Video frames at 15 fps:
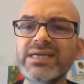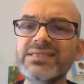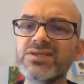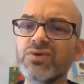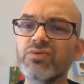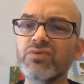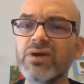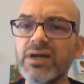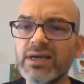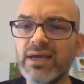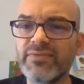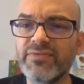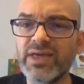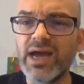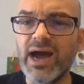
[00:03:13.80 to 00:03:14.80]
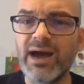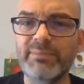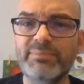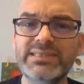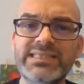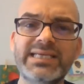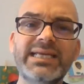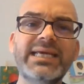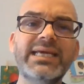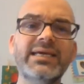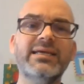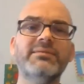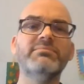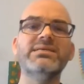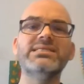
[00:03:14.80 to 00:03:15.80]
ruck at the opposite
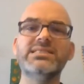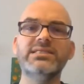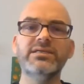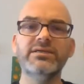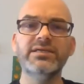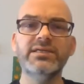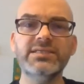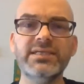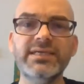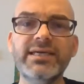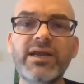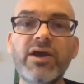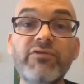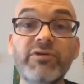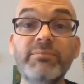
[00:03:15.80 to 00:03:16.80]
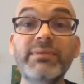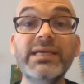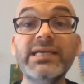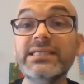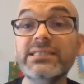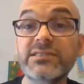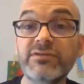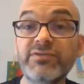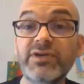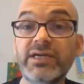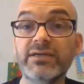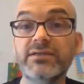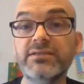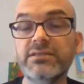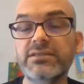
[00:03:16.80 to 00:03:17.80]
end. Mysteriously, and over millions of
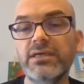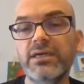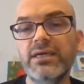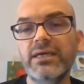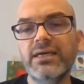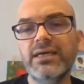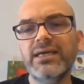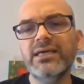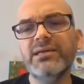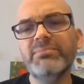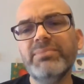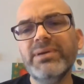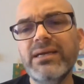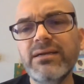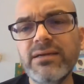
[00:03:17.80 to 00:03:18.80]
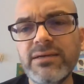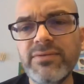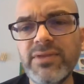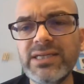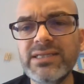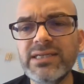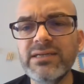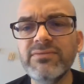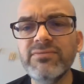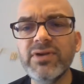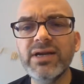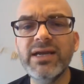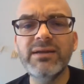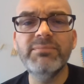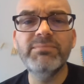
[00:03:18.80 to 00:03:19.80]
years, it appeared that
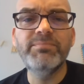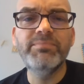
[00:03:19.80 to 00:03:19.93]
Denver